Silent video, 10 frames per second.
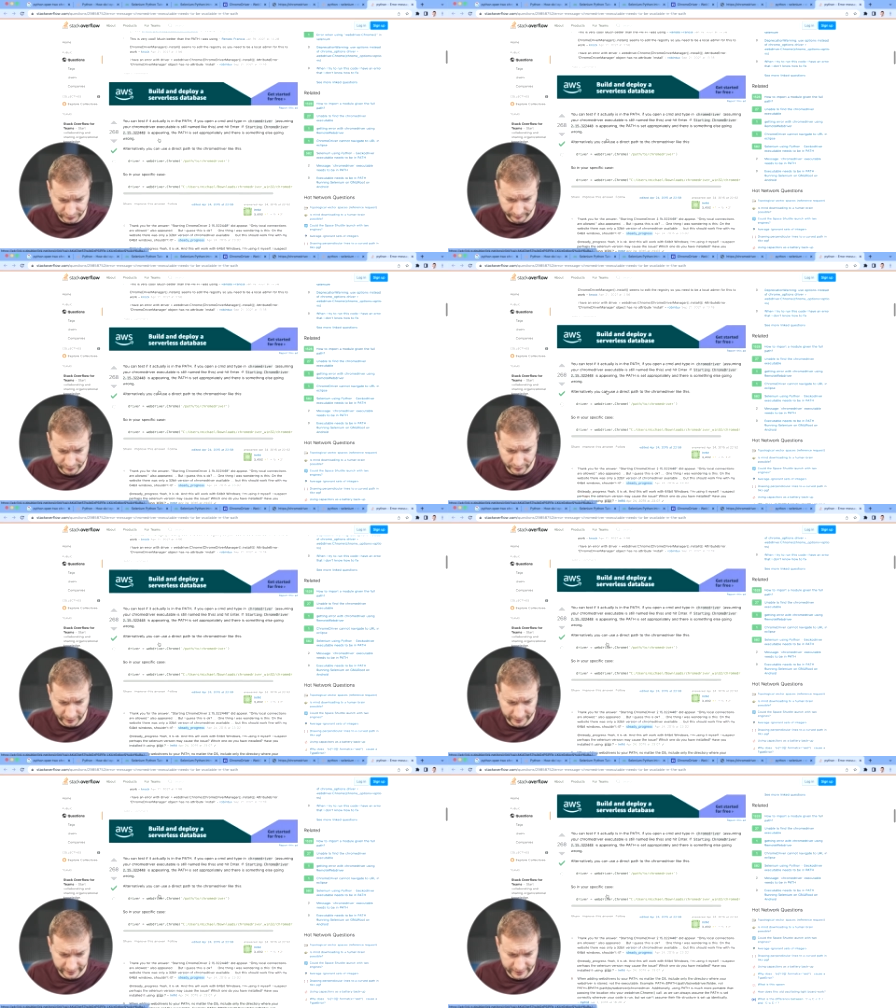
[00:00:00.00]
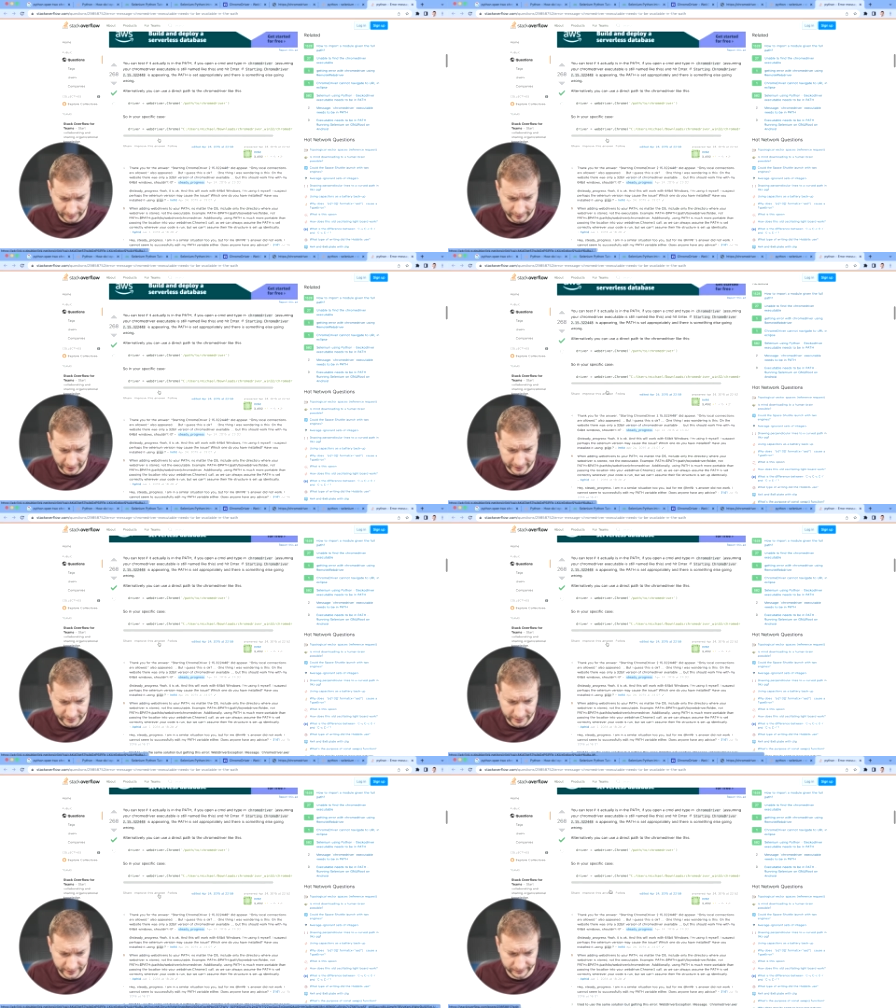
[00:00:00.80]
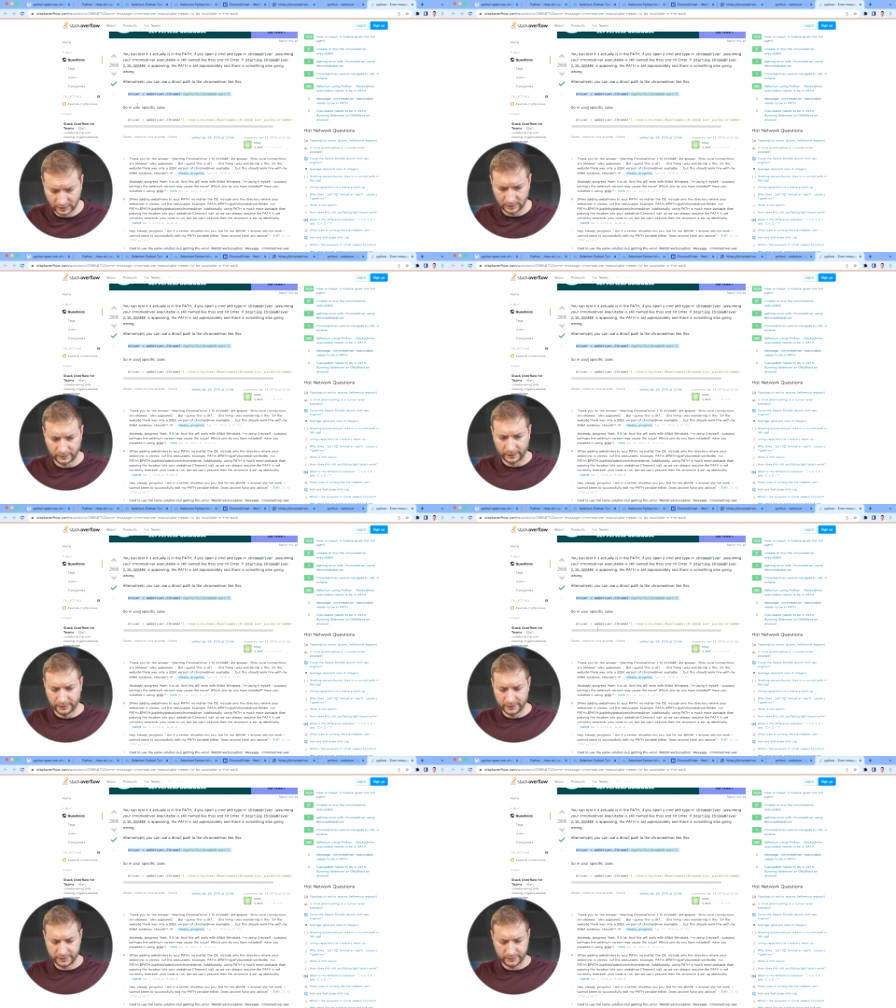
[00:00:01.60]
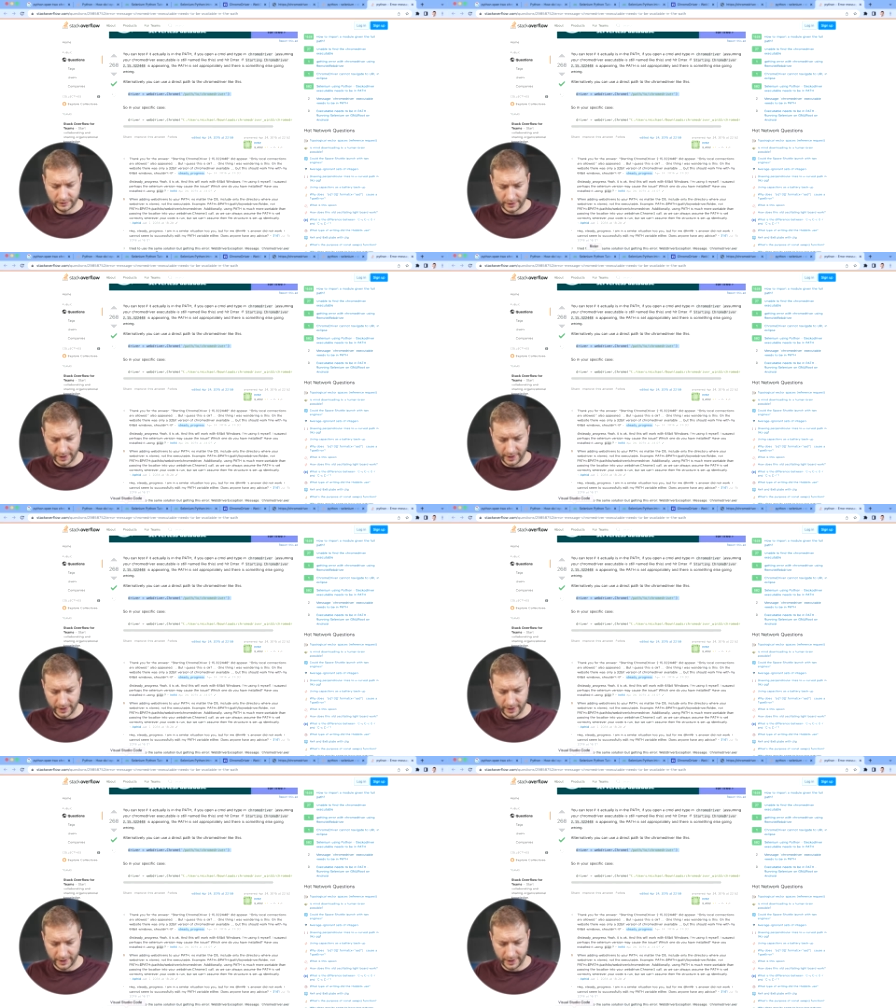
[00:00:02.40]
Should we try the accepted answer then? All right, let's try